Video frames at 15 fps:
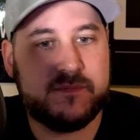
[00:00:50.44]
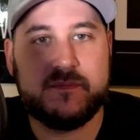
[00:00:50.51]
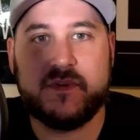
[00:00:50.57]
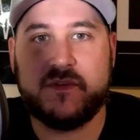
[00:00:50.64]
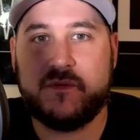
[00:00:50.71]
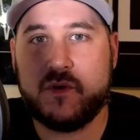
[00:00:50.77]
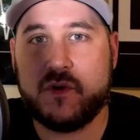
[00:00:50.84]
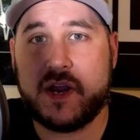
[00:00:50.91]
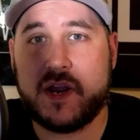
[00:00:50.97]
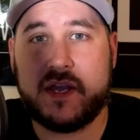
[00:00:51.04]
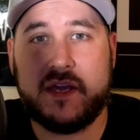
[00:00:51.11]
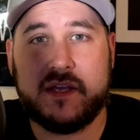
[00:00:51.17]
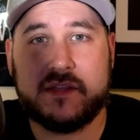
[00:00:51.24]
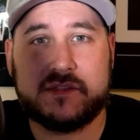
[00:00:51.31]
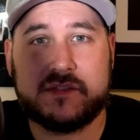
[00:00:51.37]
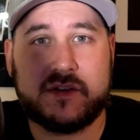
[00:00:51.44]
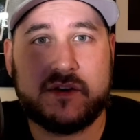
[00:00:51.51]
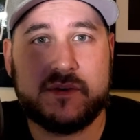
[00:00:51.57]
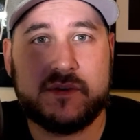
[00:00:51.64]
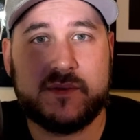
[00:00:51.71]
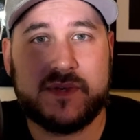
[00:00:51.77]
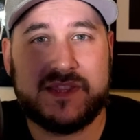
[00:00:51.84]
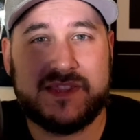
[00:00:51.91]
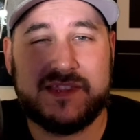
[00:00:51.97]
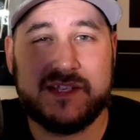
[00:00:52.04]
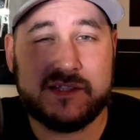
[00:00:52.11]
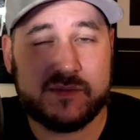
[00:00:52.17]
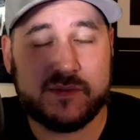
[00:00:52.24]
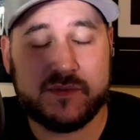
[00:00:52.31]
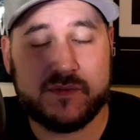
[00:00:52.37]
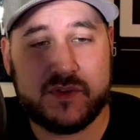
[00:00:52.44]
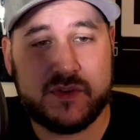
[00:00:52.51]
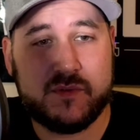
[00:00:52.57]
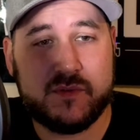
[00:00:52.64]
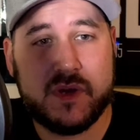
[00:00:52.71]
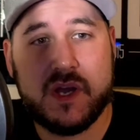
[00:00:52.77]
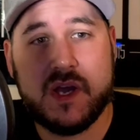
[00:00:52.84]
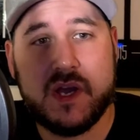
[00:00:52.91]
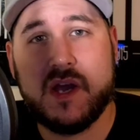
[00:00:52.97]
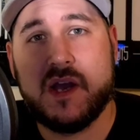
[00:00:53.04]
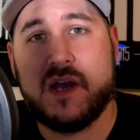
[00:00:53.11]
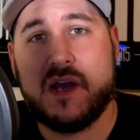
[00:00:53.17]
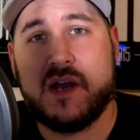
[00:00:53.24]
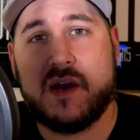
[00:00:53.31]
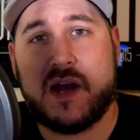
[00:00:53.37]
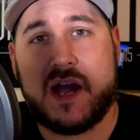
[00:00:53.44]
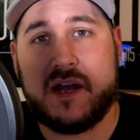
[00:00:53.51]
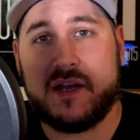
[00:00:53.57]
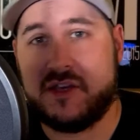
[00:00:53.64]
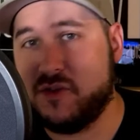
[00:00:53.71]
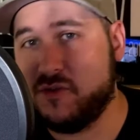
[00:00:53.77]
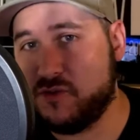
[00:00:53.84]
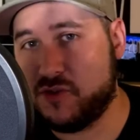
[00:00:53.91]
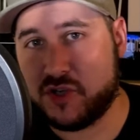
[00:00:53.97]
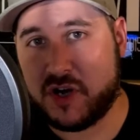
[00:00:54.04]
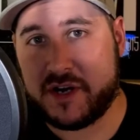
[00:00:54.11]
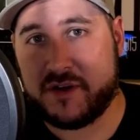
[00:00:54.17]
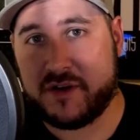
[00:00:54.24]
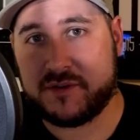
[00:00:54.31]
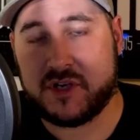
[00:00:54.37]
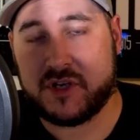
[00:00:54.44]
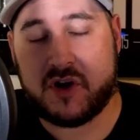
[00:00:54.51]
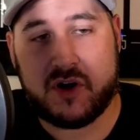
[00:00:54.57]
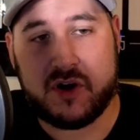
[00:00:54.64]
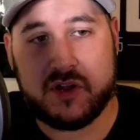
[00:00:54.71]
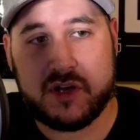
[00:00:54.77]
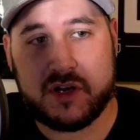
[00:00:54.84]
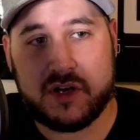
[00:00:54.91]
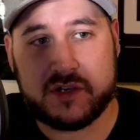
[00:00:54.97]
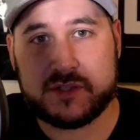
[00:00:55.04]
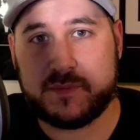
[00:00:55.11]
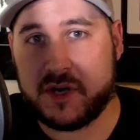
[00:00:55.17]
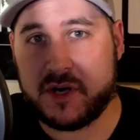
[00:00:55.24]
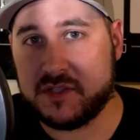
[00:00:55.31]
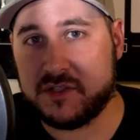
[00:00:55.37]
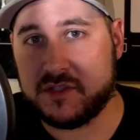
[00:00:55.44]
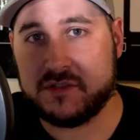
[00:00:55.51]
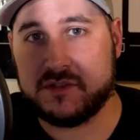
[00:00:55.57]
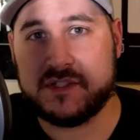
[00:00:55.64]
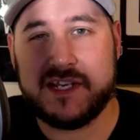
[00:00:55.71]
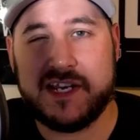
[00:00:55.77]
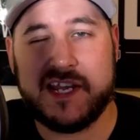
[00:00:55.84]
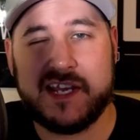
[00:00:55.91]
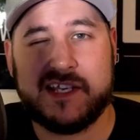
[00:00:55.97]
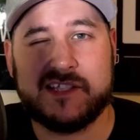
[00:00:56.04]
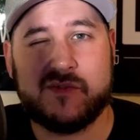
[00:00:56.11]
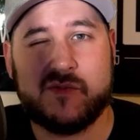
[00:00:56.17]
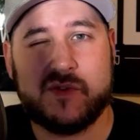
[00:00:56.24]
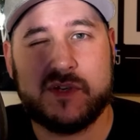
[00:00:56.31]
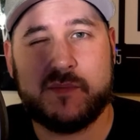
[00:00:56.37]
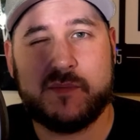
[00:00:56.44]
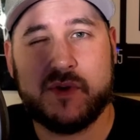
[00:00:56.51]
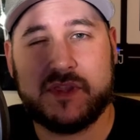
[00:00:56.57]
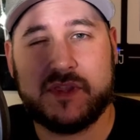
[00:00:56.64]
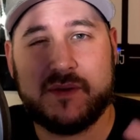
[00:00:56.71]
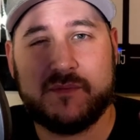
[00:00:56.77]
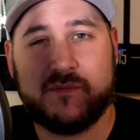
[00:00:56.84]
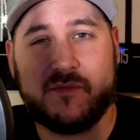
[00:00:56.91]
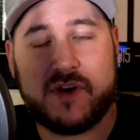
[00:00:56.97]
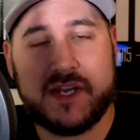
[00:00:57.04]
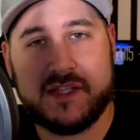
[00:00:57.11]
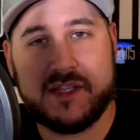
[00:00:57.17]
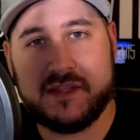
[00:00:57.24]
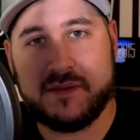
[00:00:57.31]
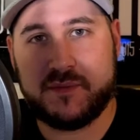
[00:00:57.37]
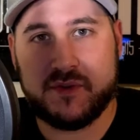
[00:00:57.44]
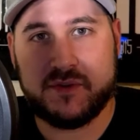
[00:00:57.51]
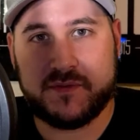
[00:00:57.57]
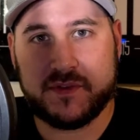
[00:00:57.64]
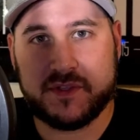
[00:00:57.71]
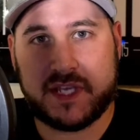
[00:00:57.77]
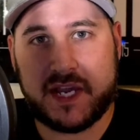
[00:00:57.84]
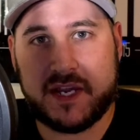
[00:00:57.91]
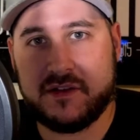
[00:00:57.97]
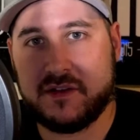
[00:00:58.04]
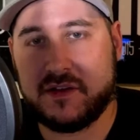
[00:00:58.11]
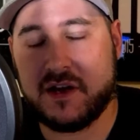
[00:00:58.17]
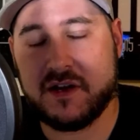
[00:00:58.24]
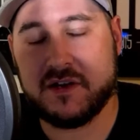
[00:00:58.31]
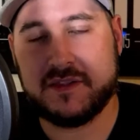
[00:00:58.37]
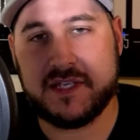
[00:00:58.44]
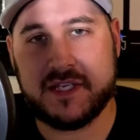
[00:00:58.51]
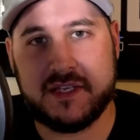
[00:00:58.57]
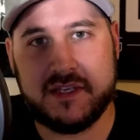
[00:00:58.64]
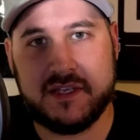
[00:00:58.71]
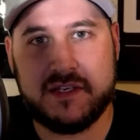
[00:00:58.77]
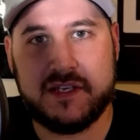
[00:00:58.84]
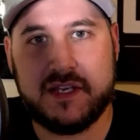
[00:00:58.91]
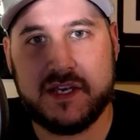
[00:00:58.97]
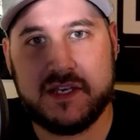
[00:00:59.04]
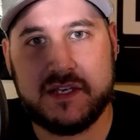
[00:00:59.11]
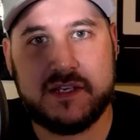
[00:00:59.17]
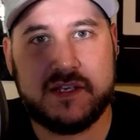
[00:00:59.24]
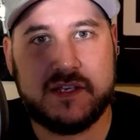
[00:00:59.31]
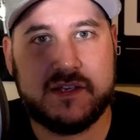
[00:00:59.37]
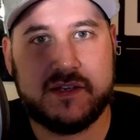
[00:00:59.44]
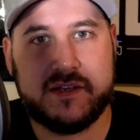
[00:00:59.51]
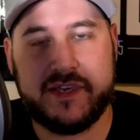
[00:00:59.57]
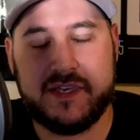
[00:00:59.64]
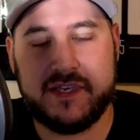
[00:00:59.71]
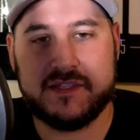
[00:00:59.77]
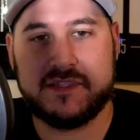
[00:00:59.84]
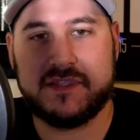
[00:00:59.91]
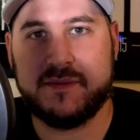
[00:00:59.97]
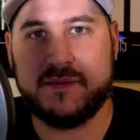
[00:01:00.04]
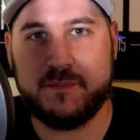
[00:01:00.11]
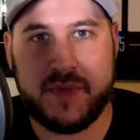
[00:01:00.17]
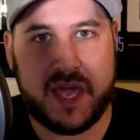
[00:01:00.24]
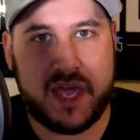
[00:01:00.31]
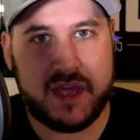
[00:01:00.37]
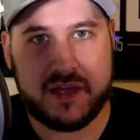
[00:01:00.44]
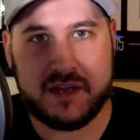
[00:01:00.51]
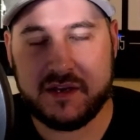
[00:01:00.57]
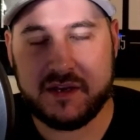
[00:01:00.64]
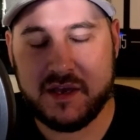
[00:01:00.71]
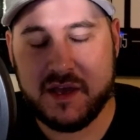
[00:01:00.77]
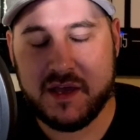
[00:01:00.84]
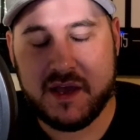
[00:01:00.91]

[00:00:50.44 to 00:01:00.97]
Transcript: Before I get started with this review, a huge shout out to all our sponsors. Nick is going to put them right in the beautiful title card that he did. He is the man.